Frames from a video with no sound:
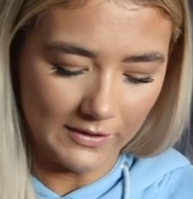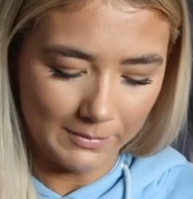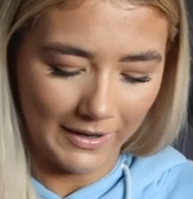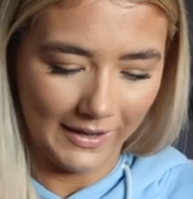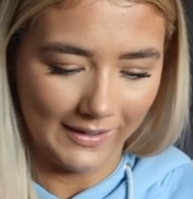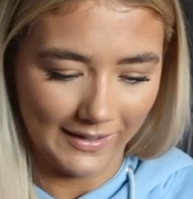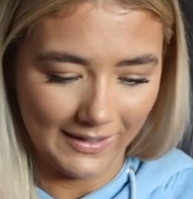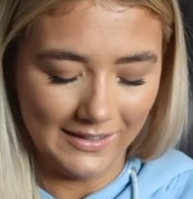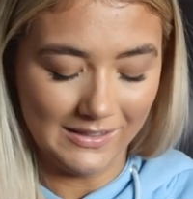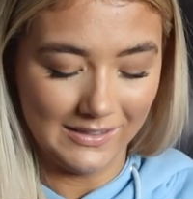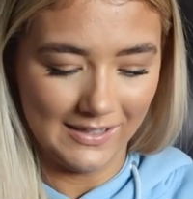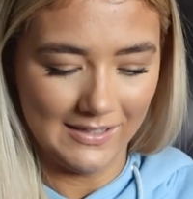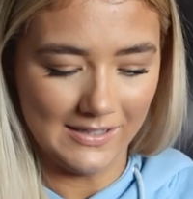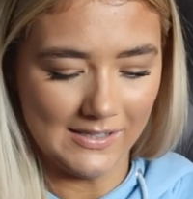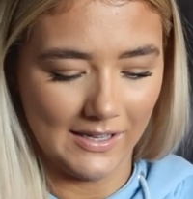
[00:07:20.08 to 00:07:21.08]
this bag is
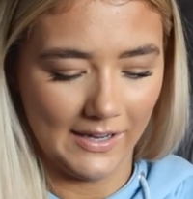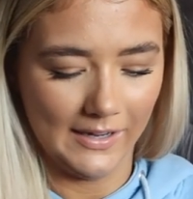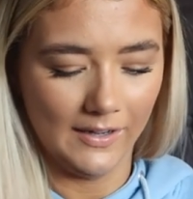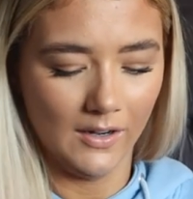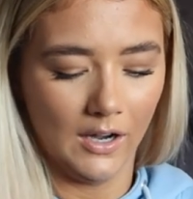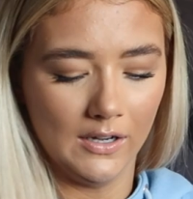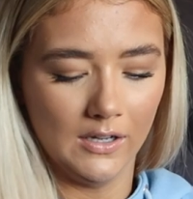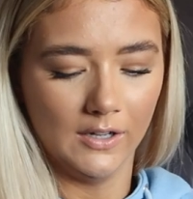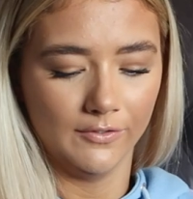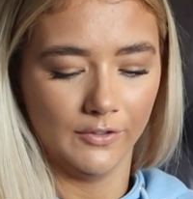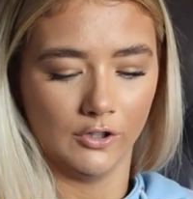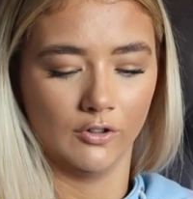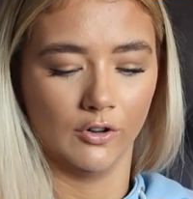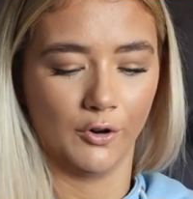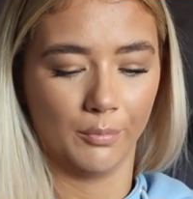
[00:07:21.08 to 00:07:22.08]
insane. I love
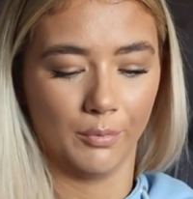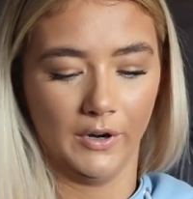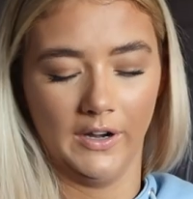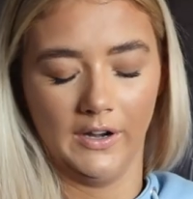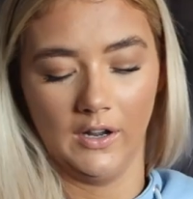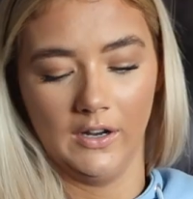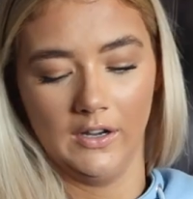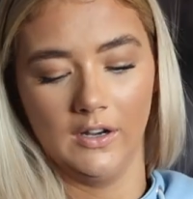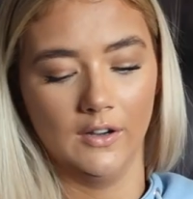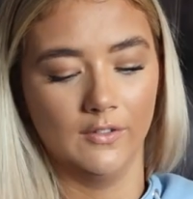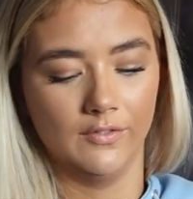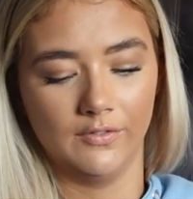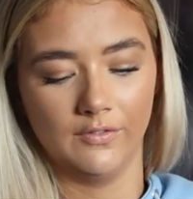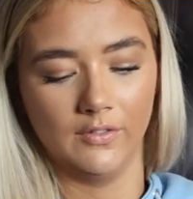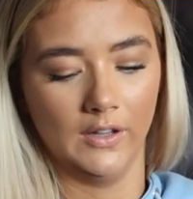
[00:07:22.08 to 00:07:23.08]
the crop print, I
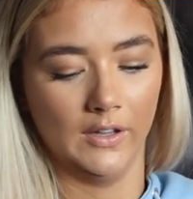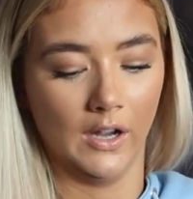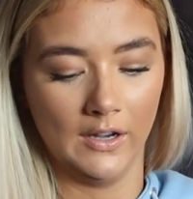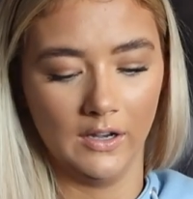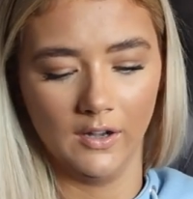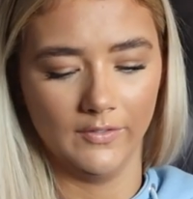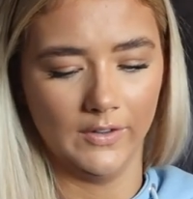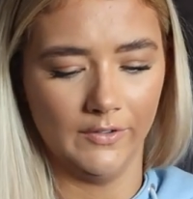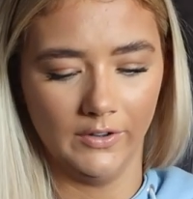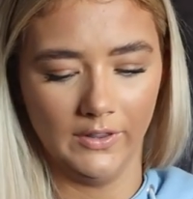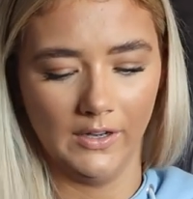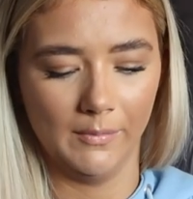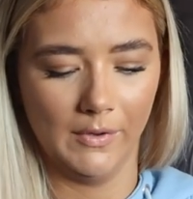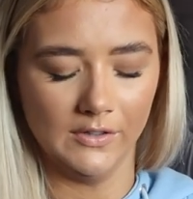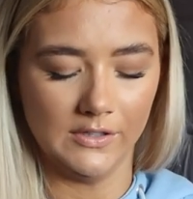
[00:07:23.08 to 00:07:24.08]
love
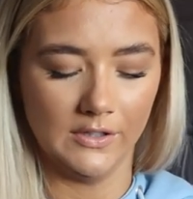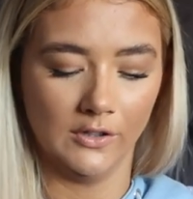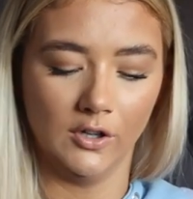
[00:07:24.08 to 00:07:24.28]
everything about it.